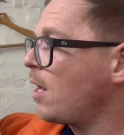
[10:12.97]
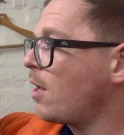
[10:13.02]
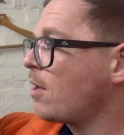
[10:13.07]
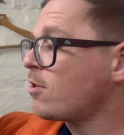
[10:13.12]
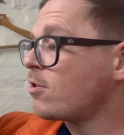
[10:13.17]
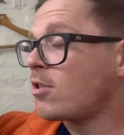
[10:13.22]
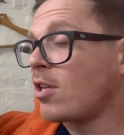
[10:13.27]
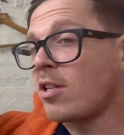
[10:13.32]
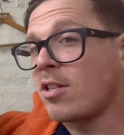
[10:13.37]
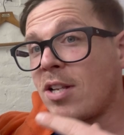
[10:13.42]

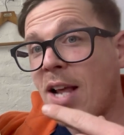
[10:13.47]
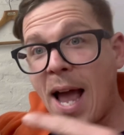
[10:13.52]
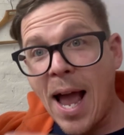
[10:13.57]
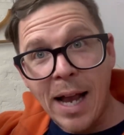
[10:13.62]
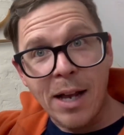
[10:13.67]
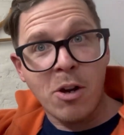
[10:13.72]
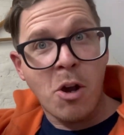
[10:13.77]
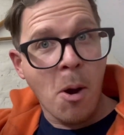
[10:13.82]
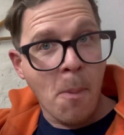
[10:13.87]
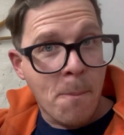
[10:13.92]
So
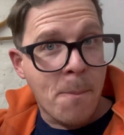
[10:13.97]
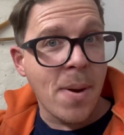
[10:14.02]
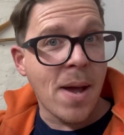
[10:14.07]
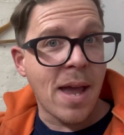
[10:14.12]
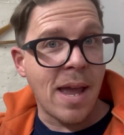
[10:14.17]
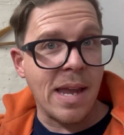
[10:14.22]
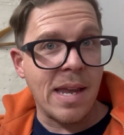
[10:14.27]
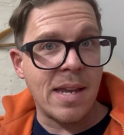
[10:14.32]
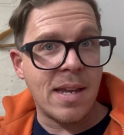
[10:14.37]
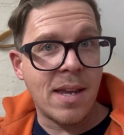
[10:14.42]
that could
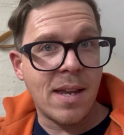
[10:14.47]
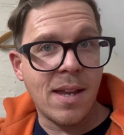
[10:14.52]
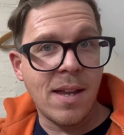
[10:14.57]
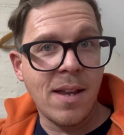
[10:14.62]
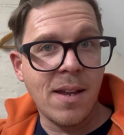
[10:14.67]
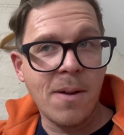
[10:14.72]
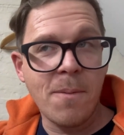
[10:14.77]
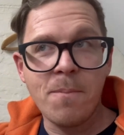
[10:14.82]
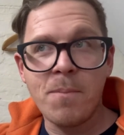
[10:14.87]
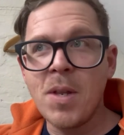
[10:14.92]
be,
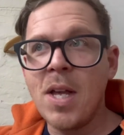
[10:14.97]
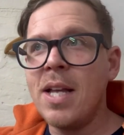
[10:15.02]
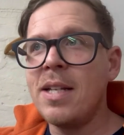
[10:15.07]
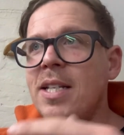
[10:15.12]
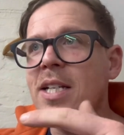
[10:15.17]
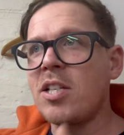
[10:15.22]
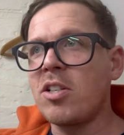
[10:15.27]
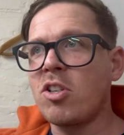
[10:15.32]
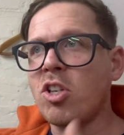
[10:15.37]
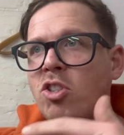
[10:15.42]
this is